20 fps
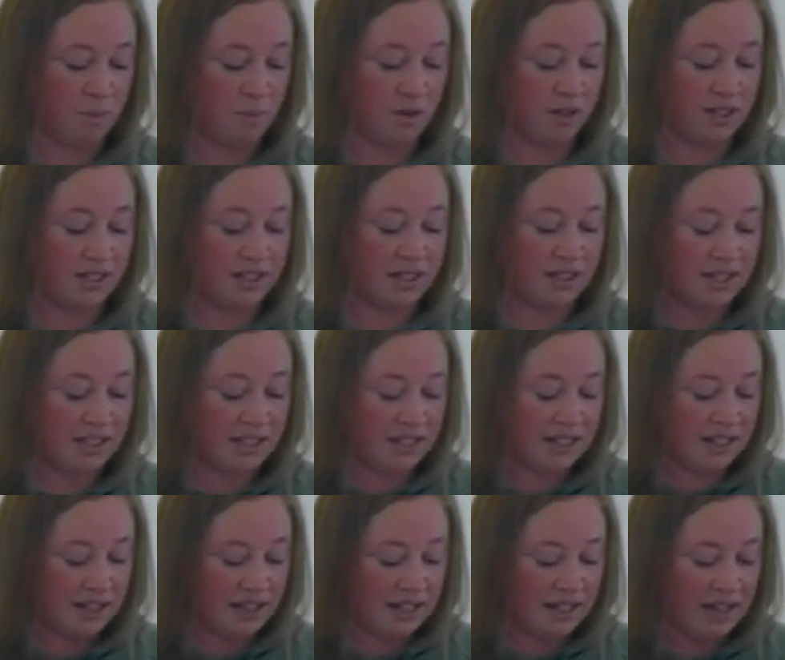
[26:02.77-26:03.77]

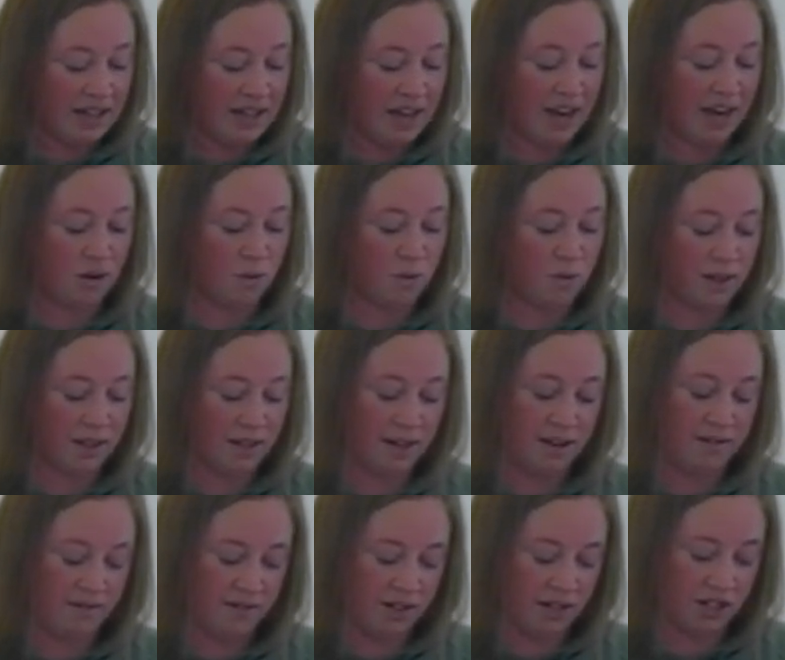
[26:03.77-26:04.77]
persistently and with
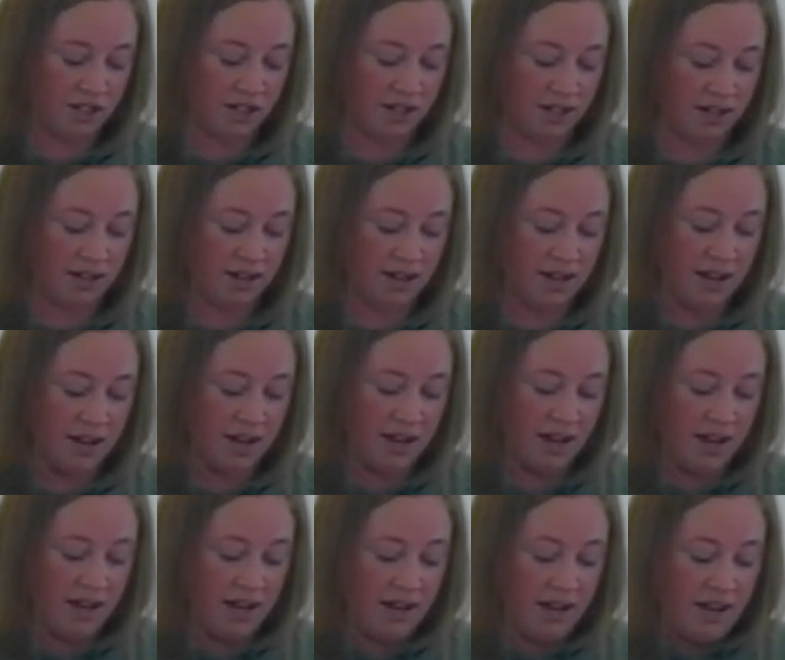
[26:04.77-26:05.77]
conviction
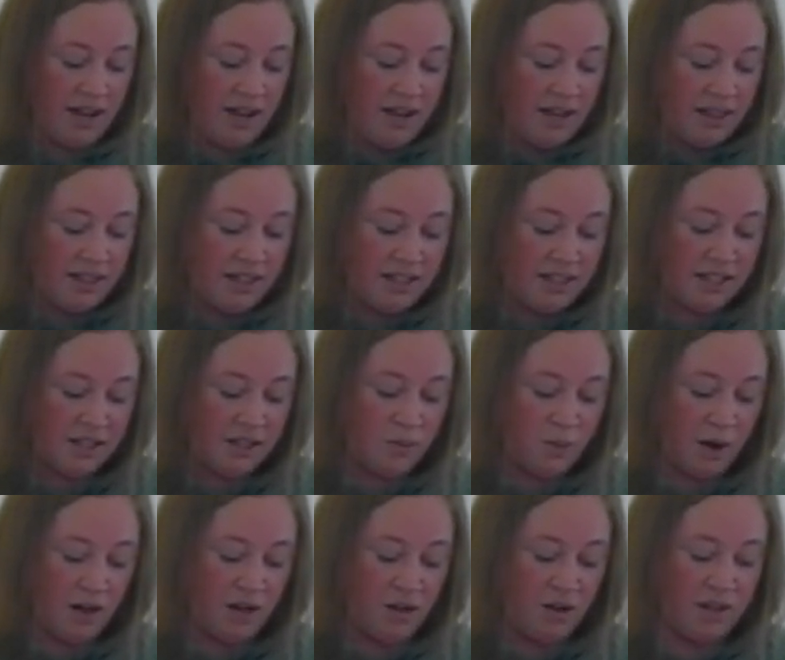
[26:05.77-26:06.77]
this is
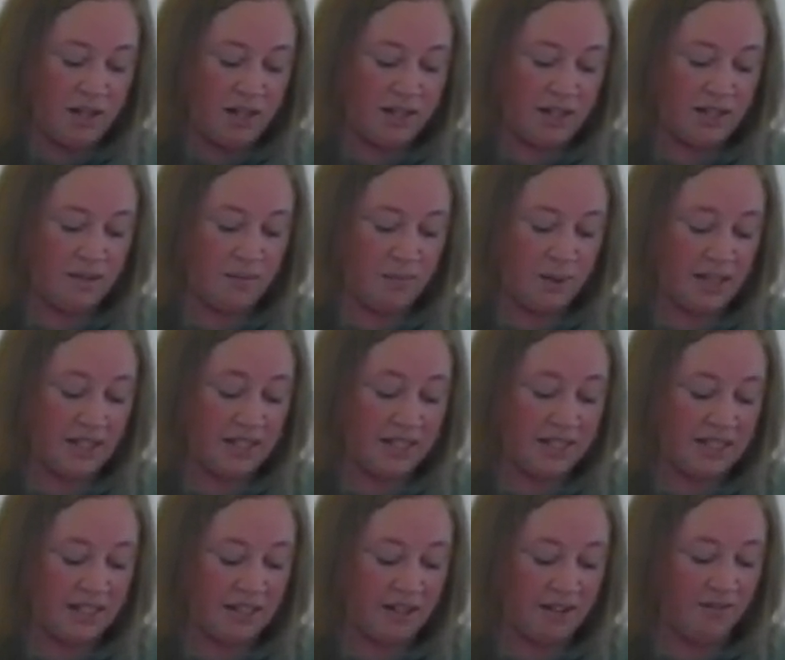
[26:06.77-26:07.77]
where you get to be
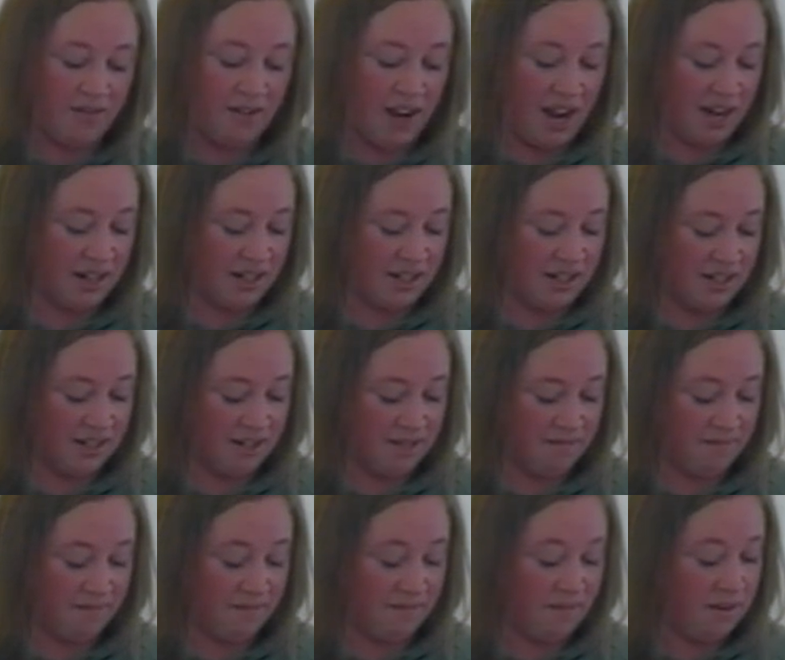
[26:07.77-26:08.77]
stiff necked.
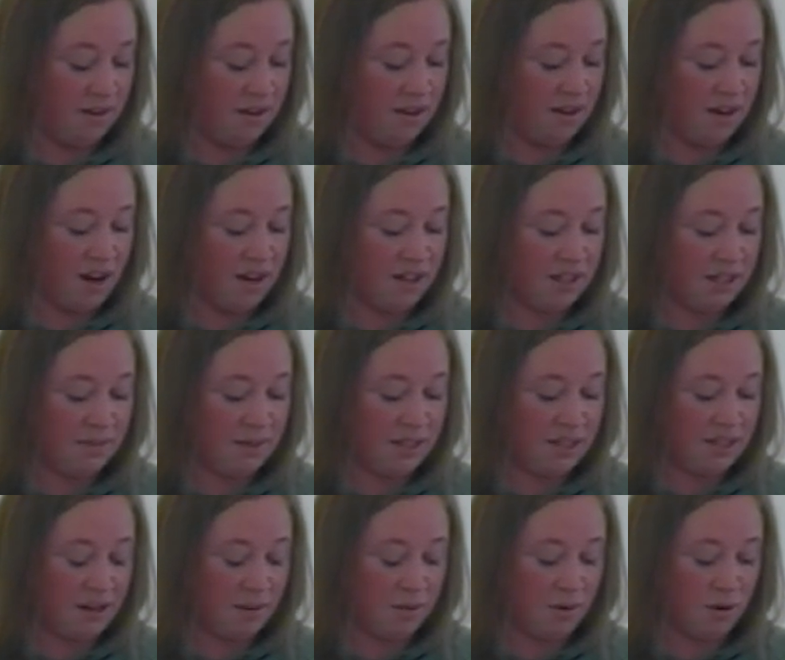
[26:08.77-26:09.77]
Not to be
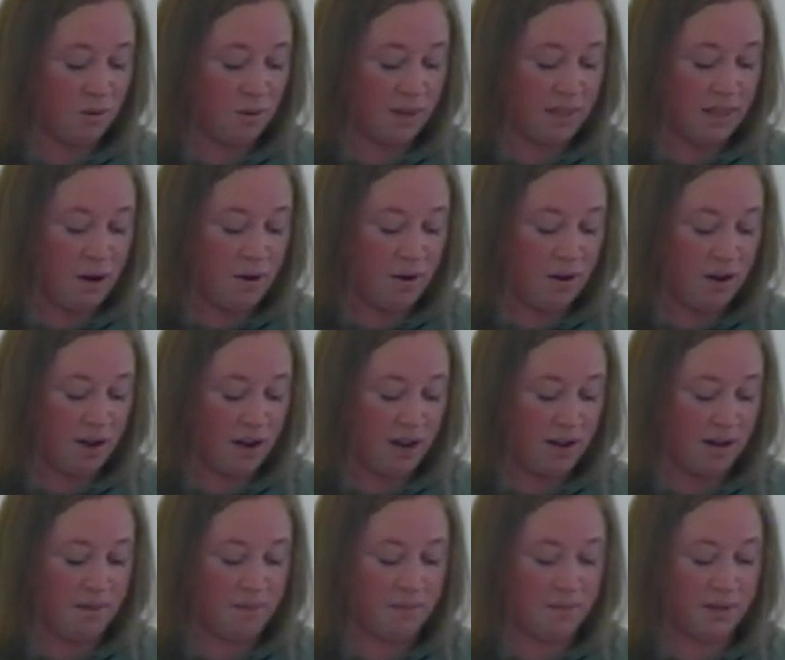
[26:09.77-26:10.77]
stubborn without
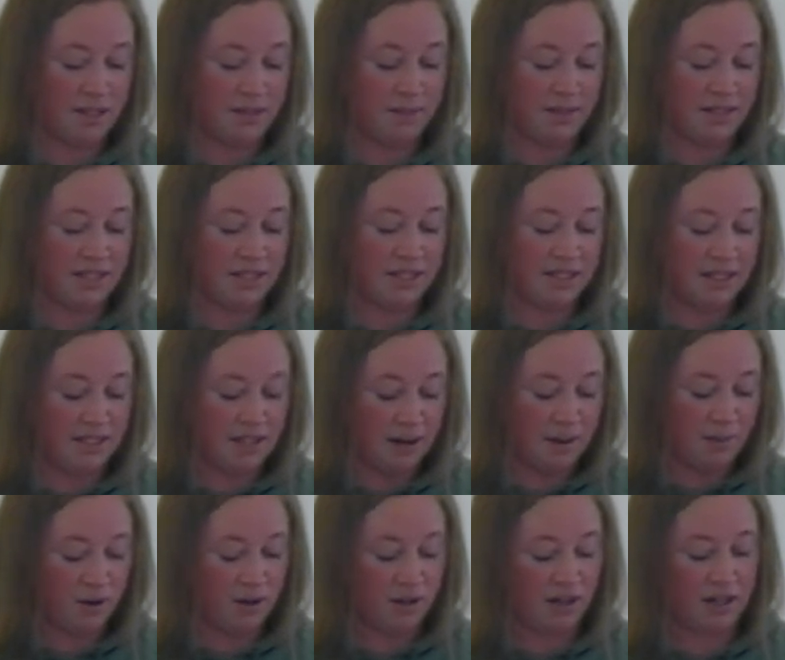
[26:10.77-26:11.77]
God, but to be
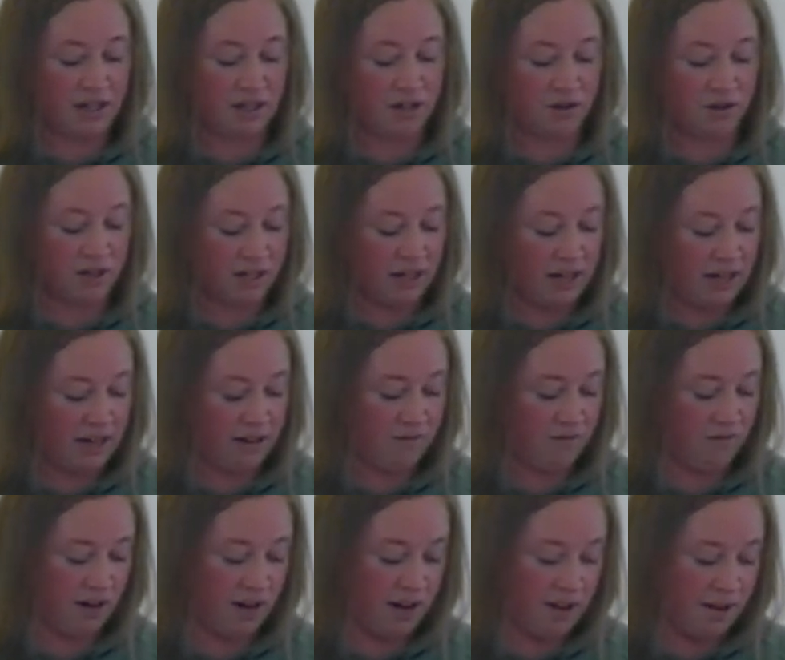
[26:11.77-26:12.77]
stubborn in your need
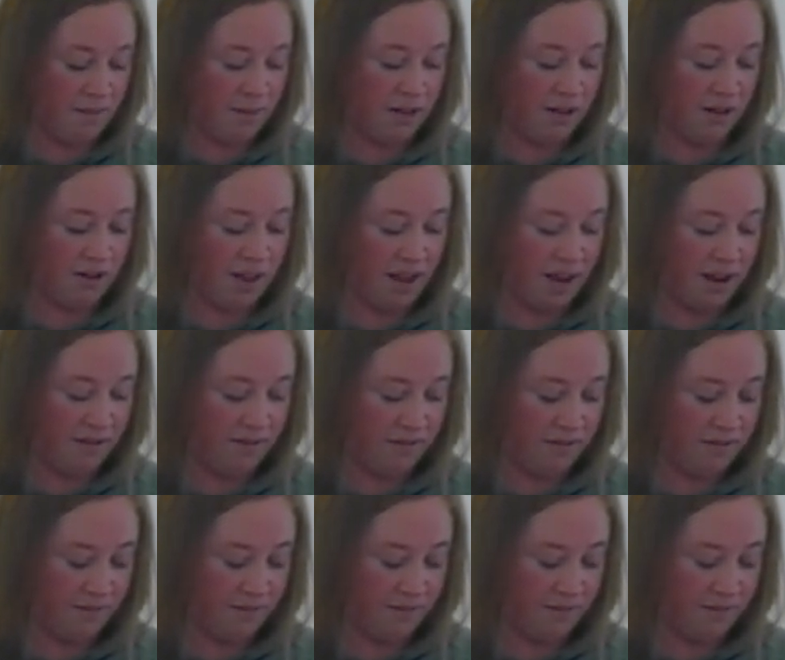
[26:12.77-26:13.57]
for Him in your life.